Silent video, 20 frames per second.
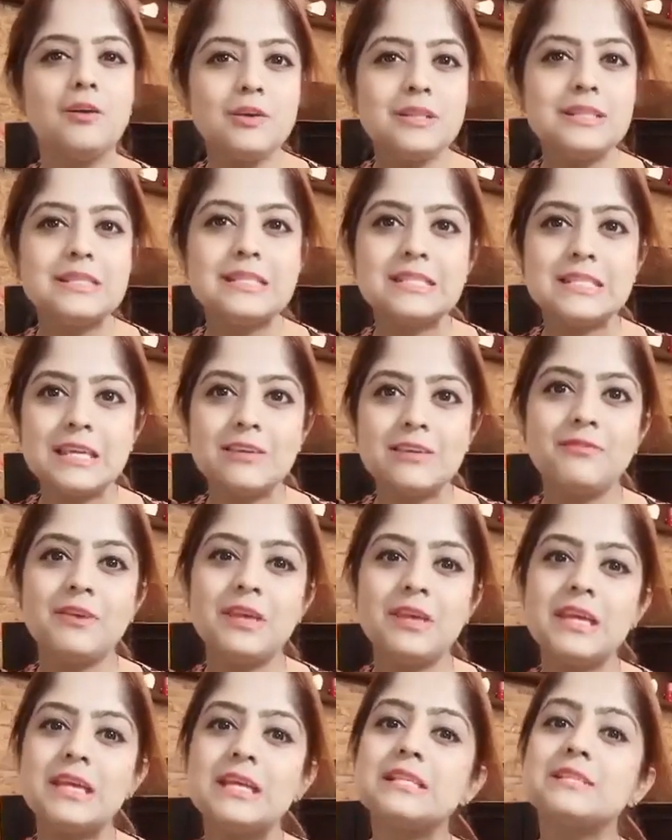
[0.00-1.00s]

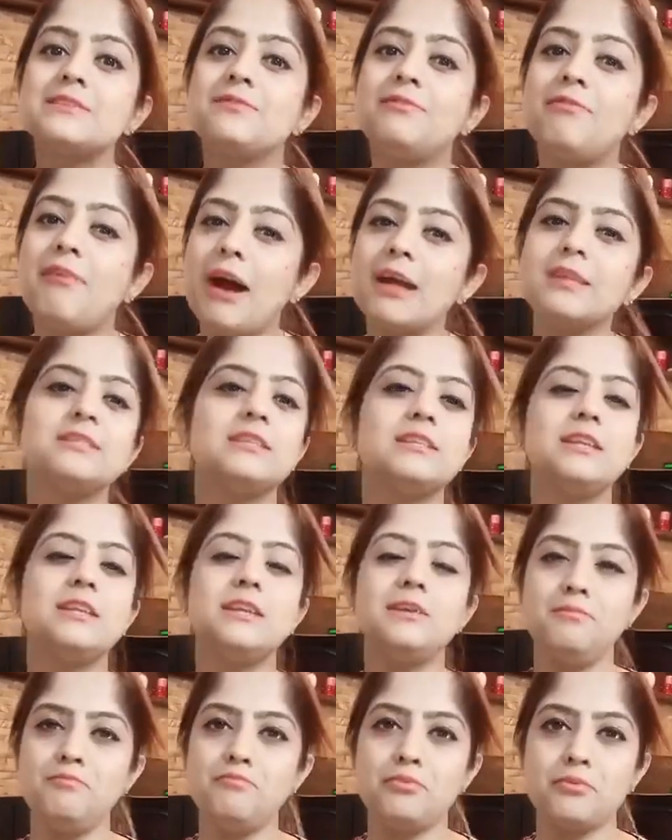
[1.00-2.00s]
CV is vitally
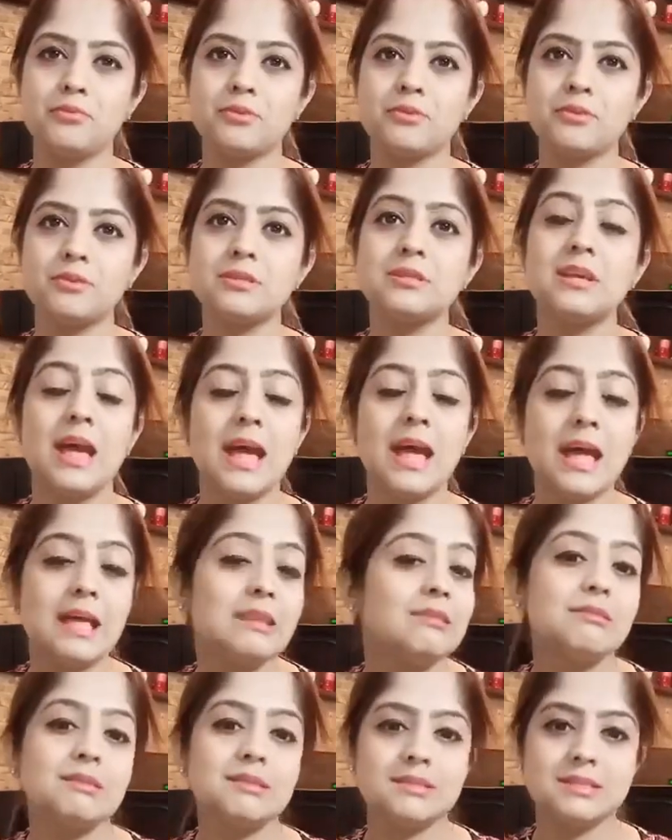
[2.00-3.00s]
important at
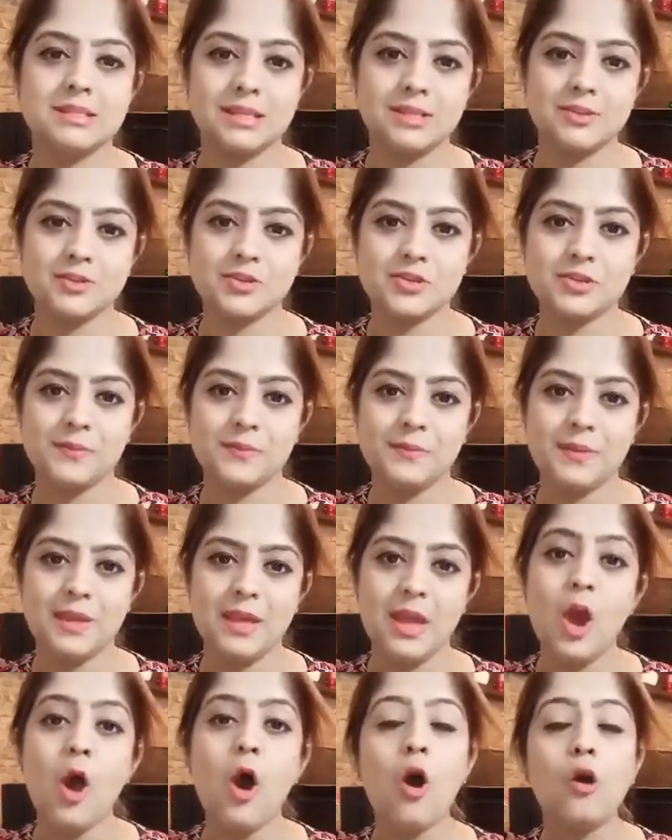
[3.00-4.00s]
this stage
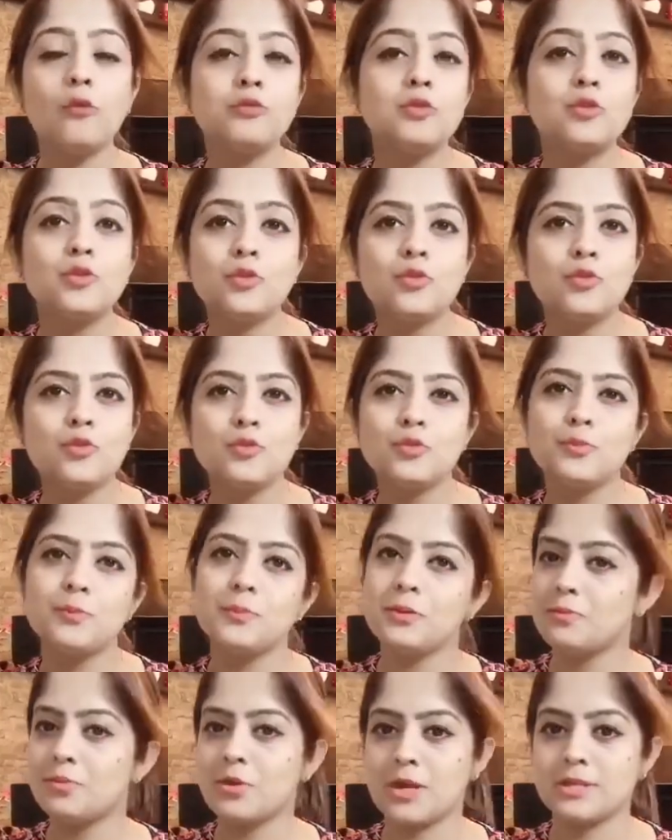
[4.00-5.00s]
of the
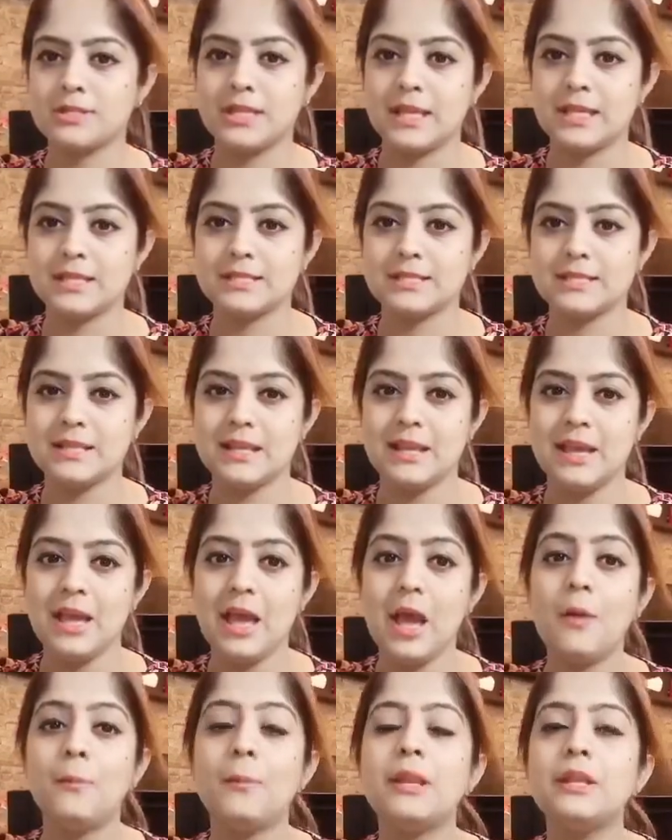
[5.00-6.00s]
recruitment process.
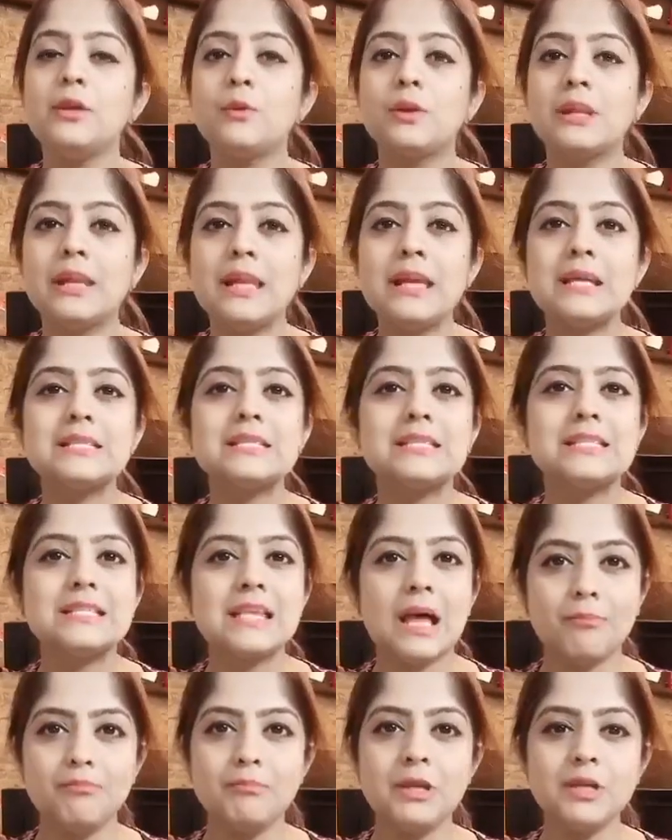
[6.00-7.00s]
When you click
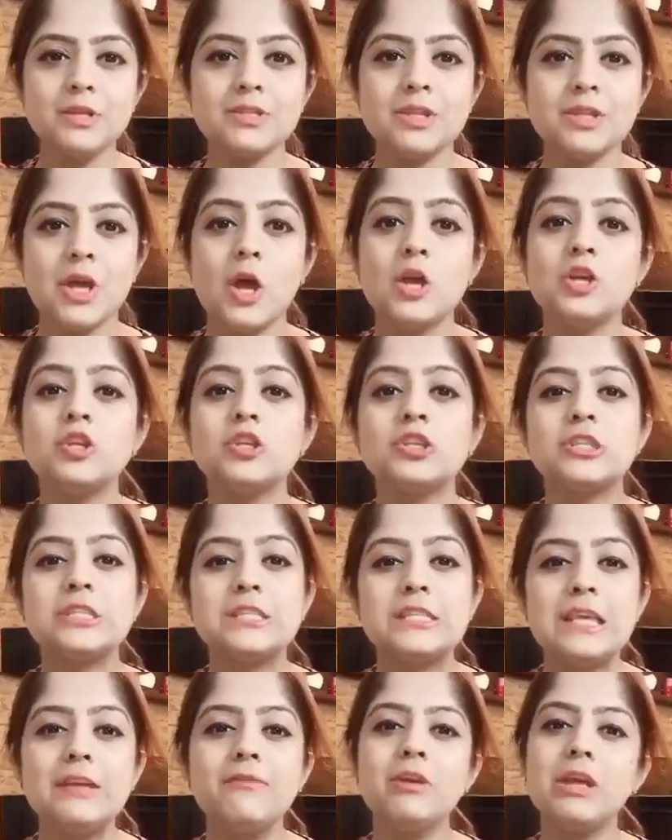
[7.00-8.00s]
submit, your
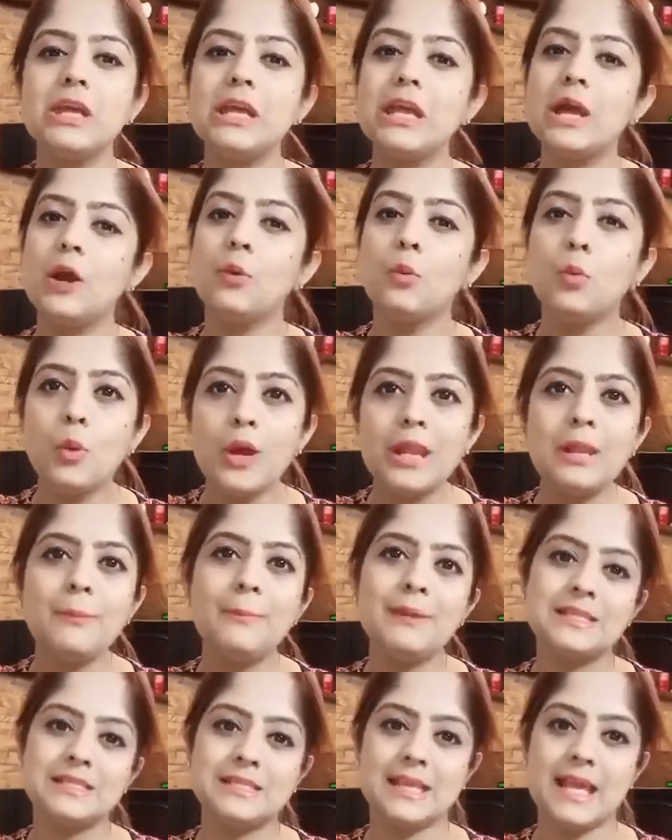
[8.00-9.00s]
CV will be
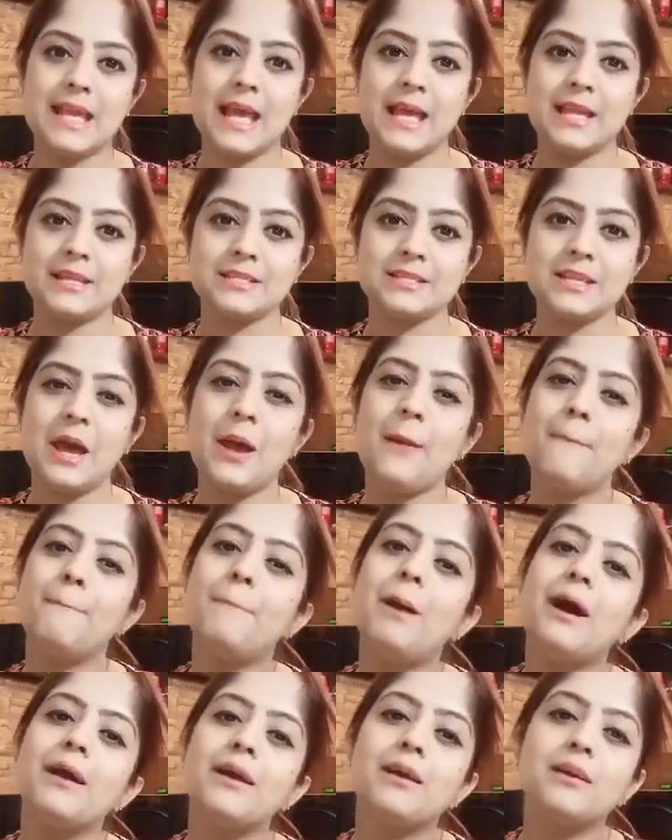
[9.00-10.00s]
scanned
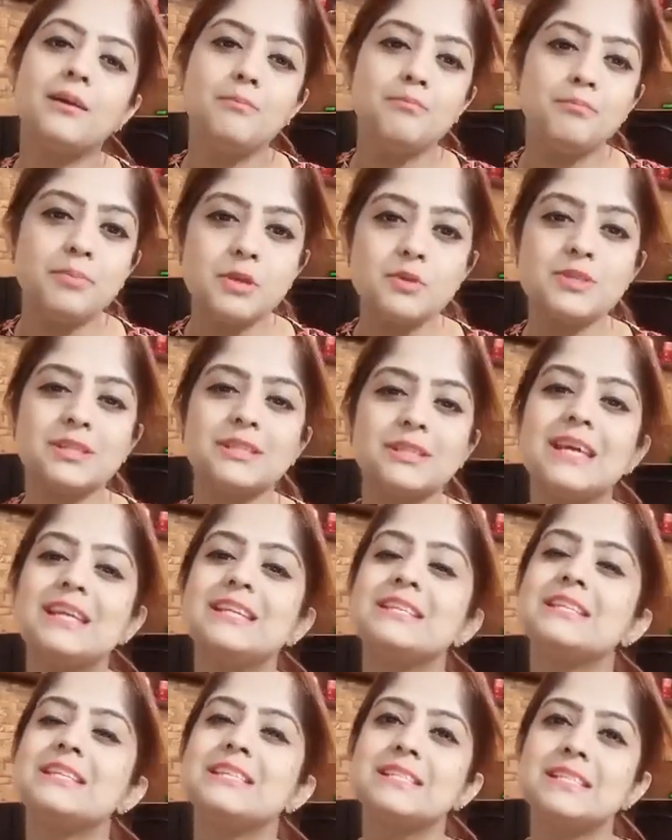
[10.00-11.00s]
by a computer that
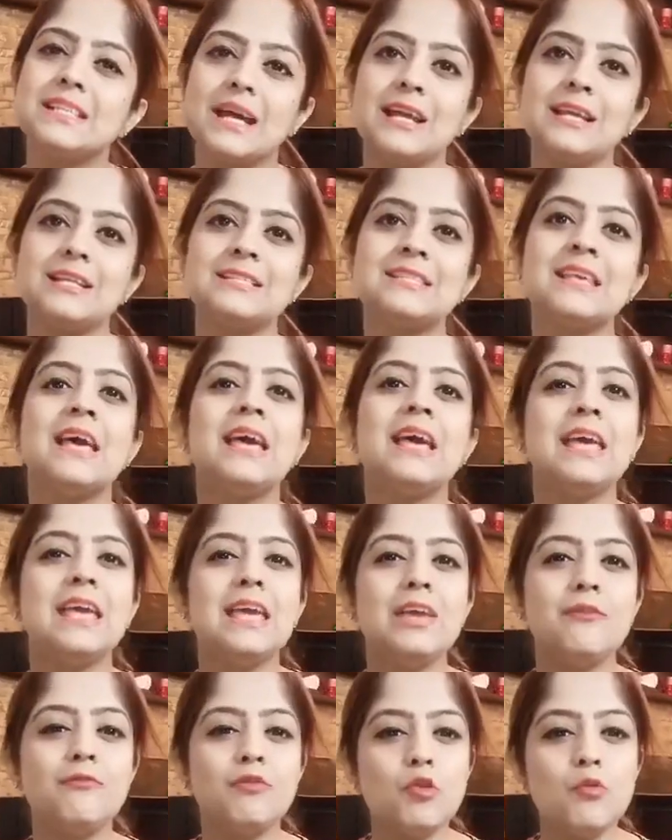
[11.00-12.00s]
decides
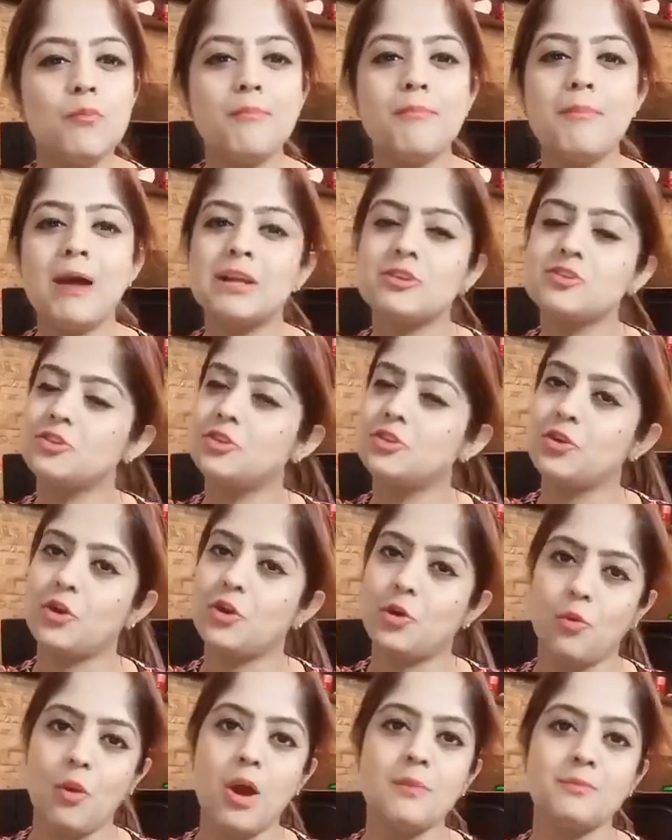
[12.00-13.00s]
if you match the
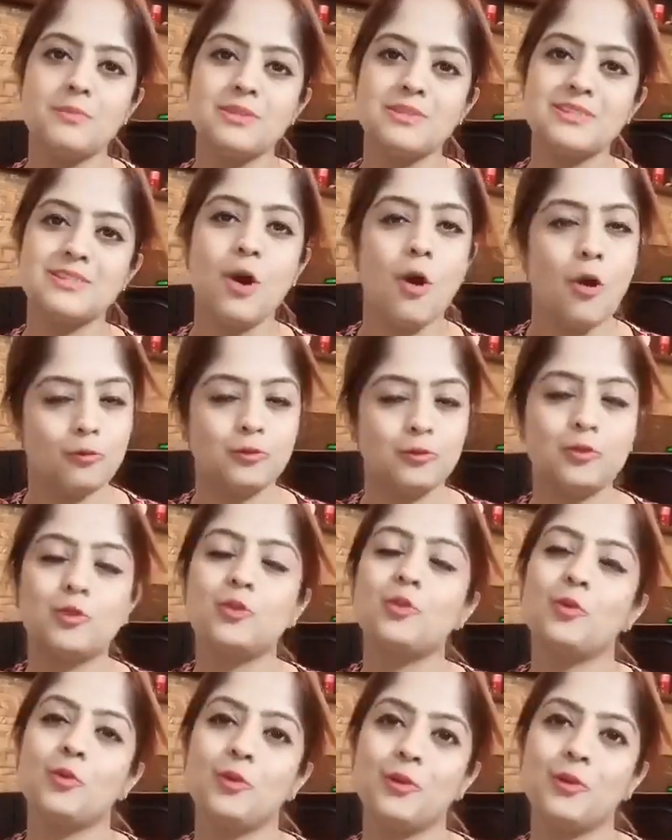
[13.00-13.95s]
requirements of the role.